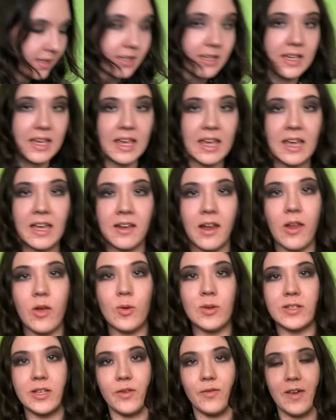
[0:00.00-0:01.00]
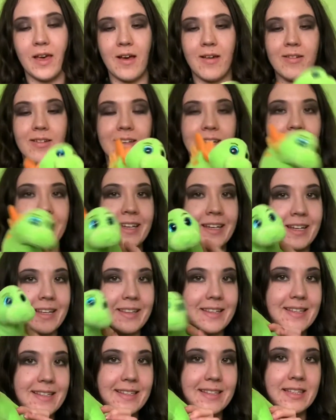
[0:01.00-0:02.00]
And I also found
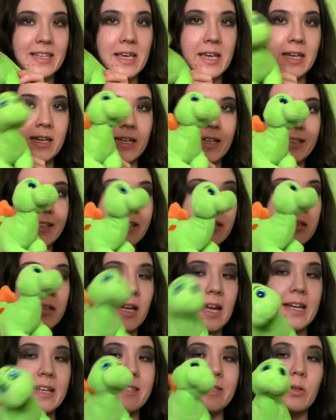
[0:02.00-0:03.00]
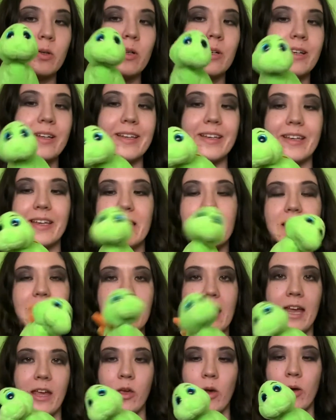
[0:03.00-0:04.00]
this little dinosaur.
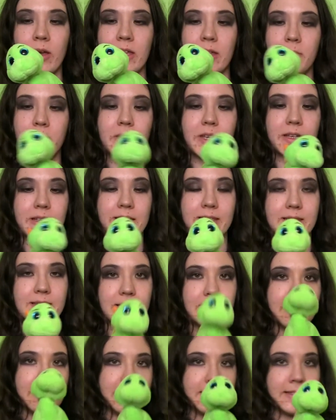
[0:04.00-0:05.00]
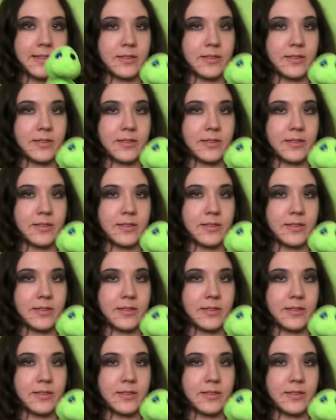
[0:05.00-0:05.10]
I got him because he's